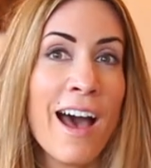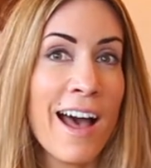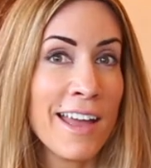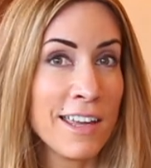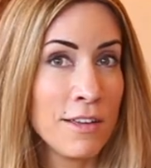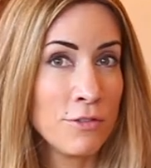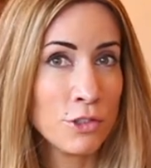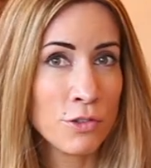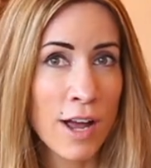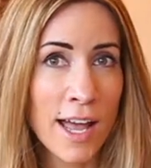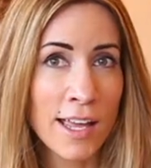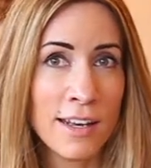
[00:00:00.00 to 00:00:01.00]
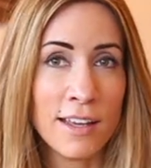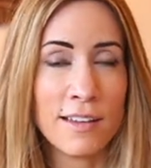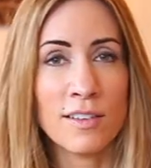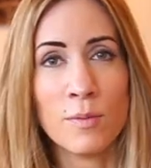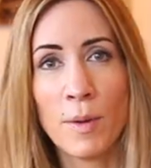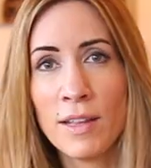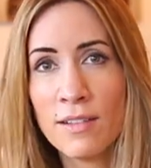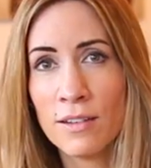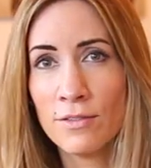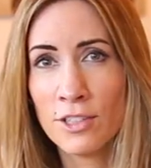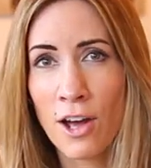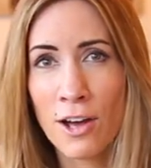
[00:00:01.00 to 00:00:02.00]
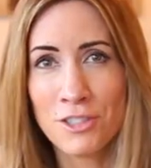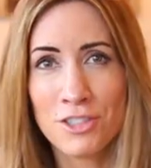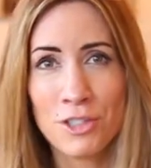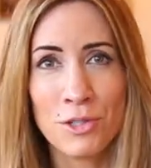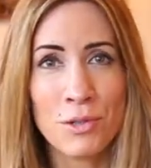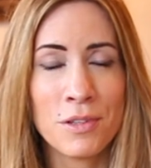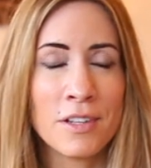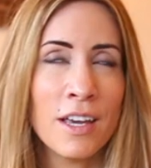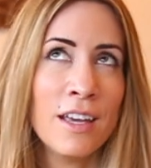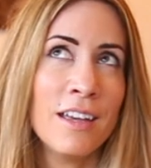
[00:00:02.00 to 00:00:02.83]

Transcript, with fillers: I have tried expensive dog shoes,